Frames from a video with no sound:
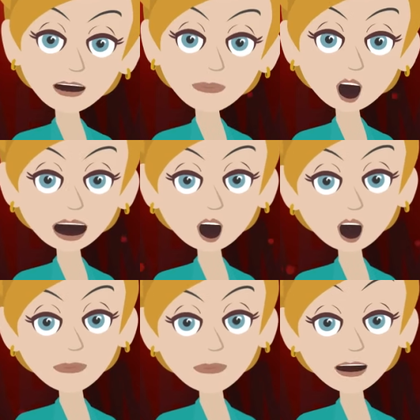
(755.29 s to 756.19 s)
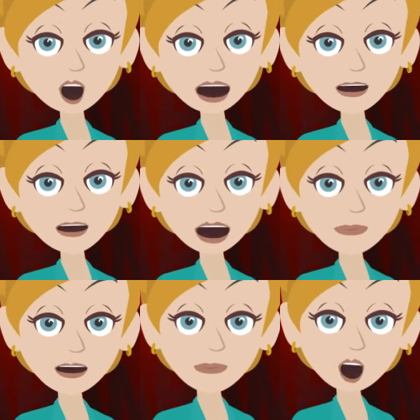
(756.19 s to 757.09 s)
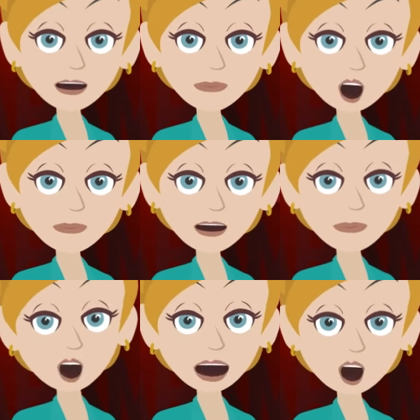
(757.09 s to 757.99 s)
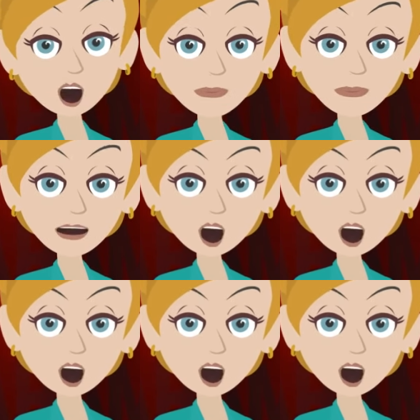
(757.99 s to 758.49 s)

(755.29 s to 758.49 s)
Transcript: Because now the only thing to do is to get a tow truck.